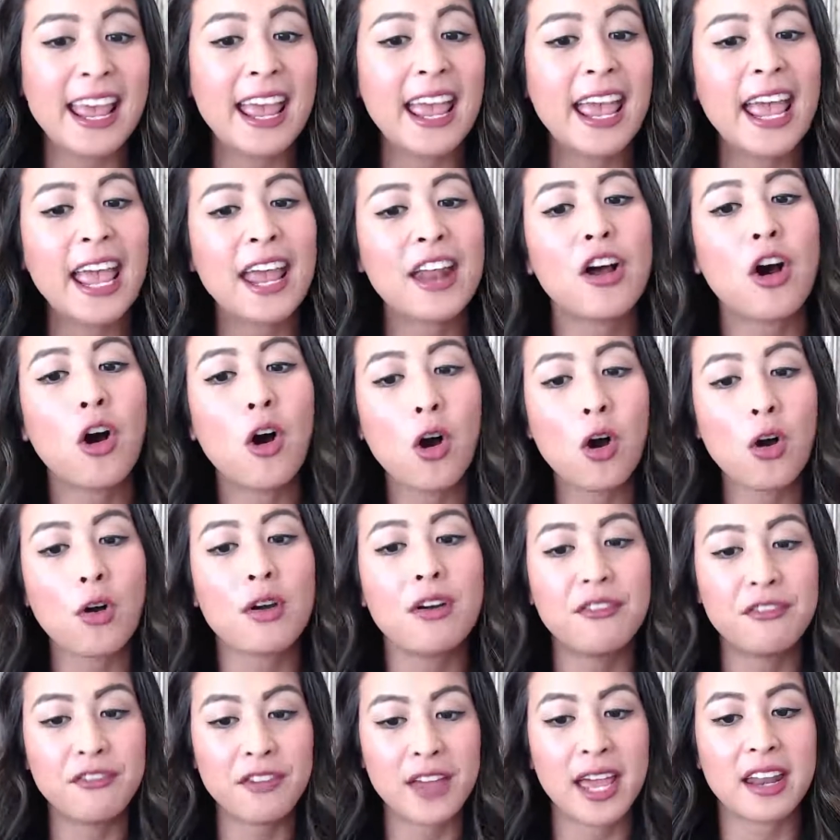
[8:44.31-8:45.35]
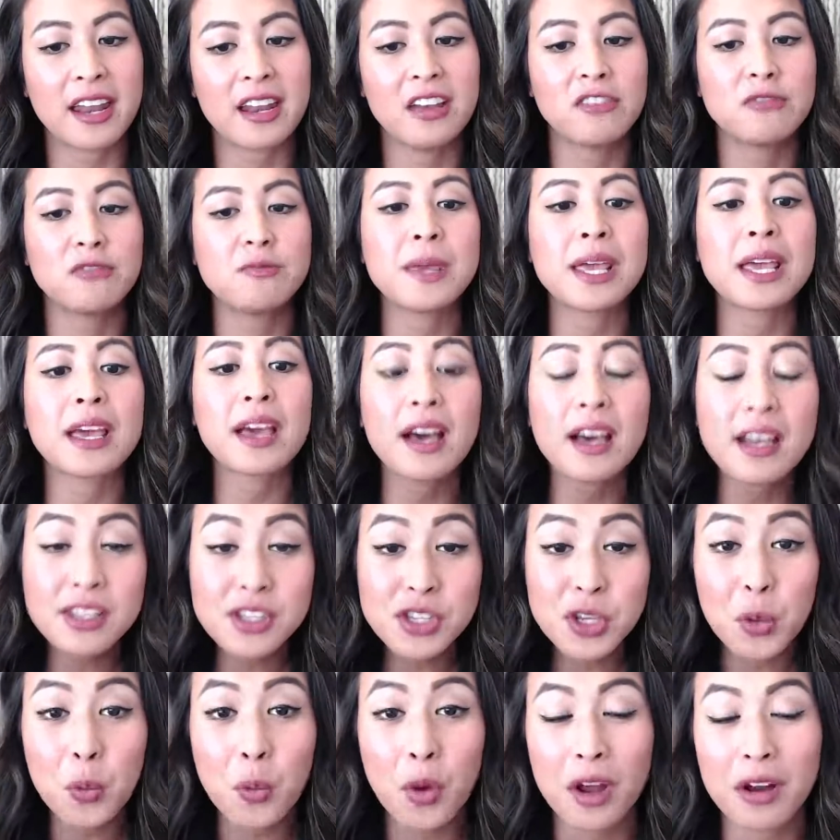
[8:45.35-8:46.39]
and are a fan of, because
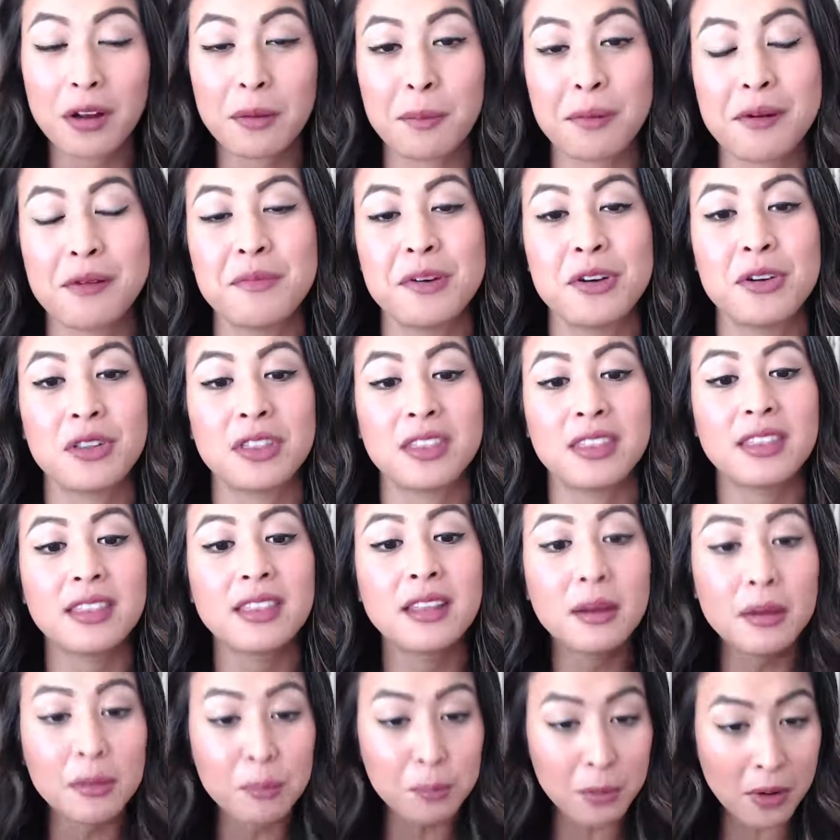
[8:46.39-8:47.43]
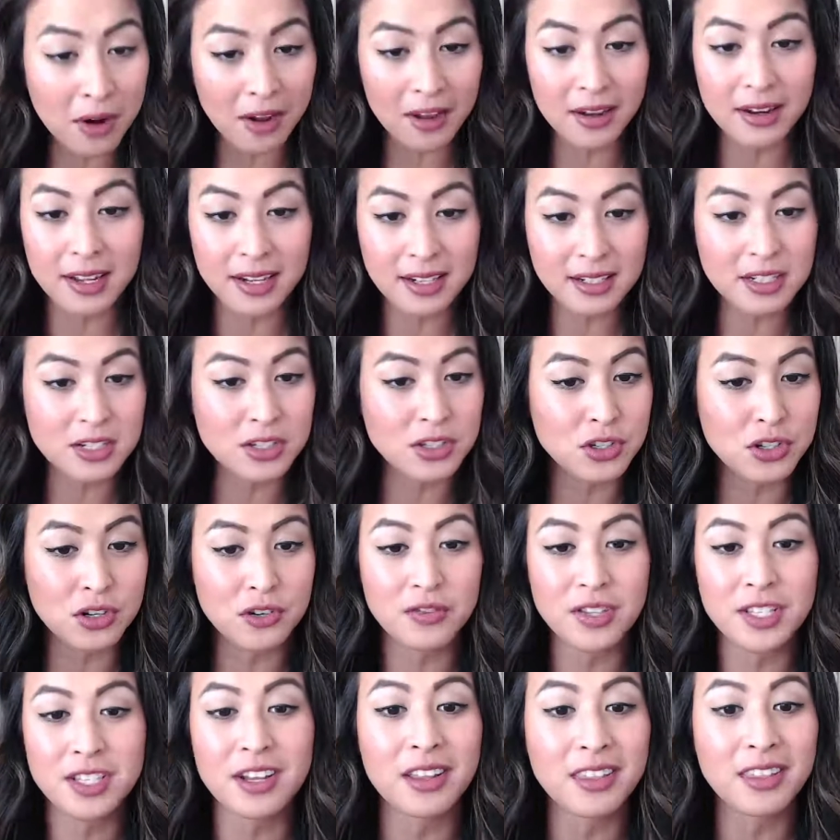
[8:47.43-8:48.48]
you want to promote the product and
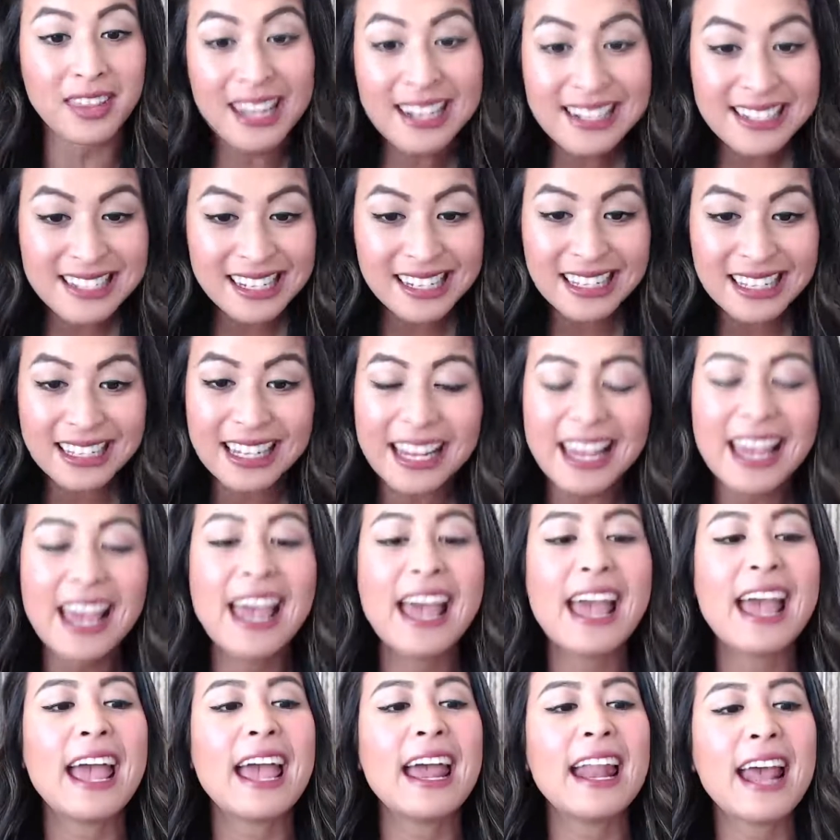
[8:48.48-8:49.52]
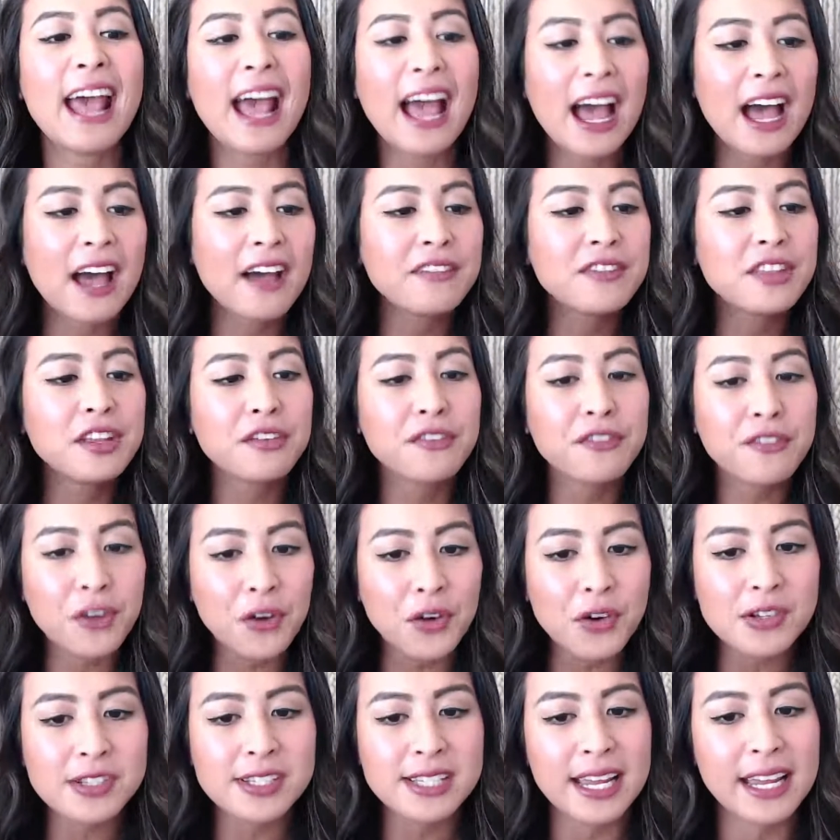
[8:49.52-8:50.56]
service authentically and have the
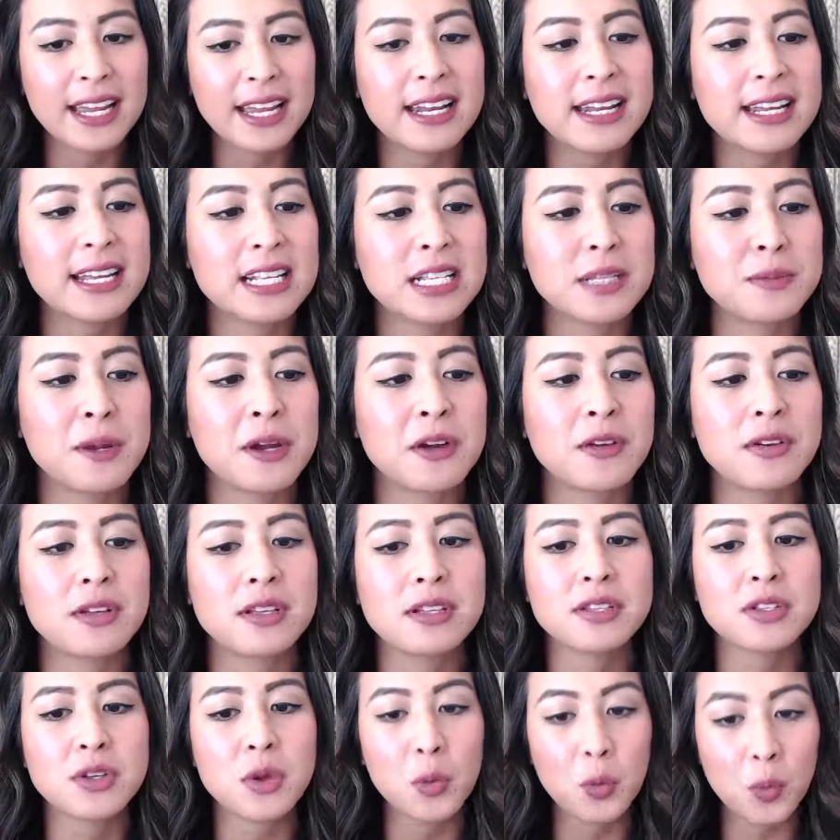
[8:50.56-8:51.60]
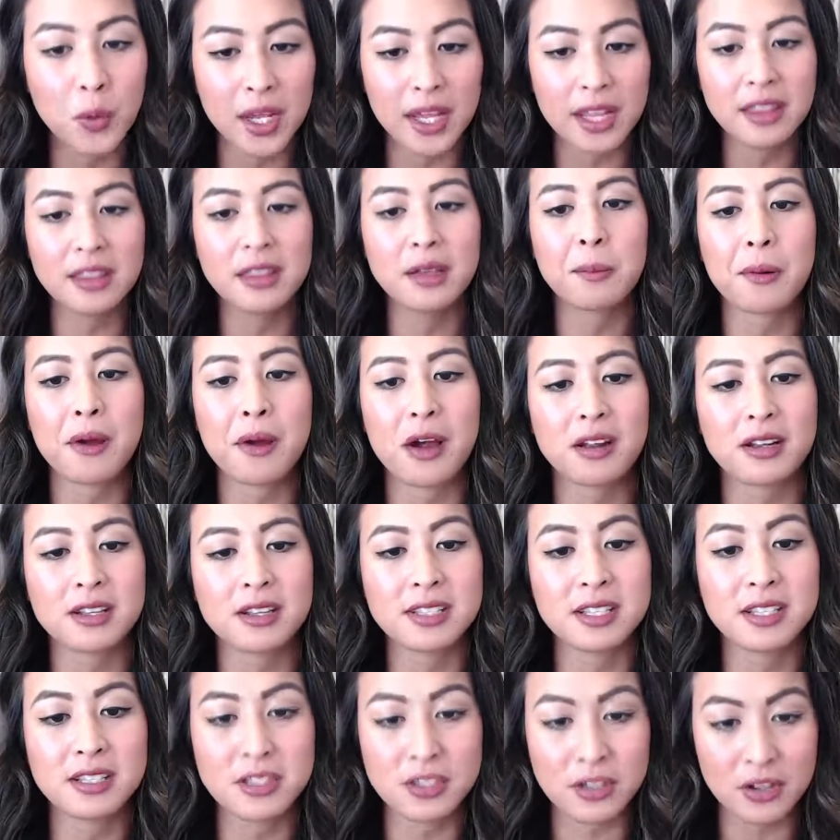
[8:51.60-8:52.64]
first-hand experience with the products
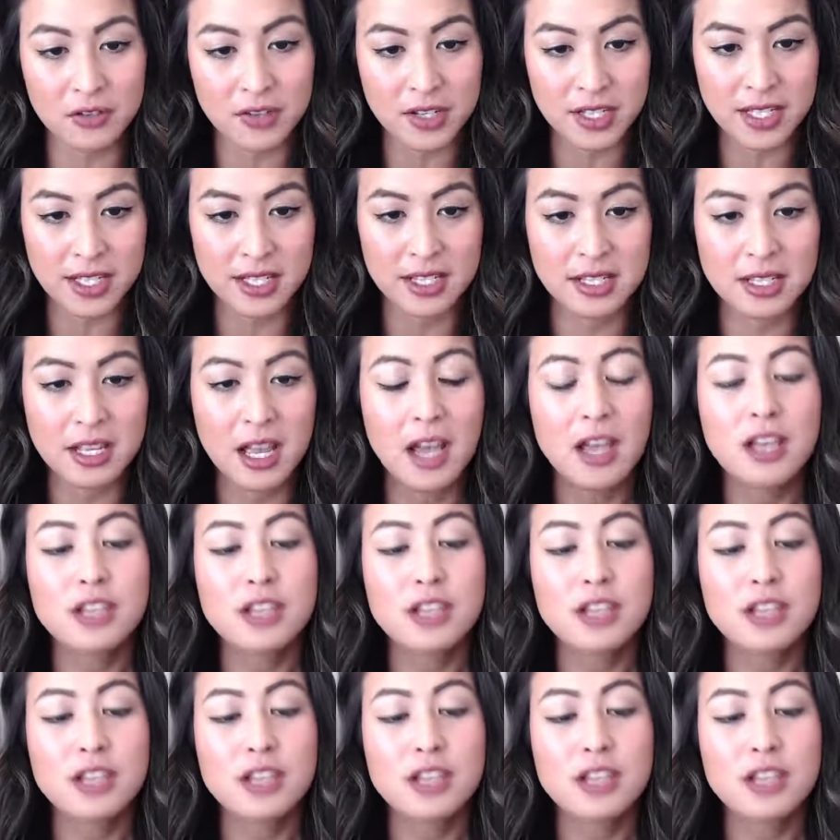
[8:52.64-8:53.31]
and services.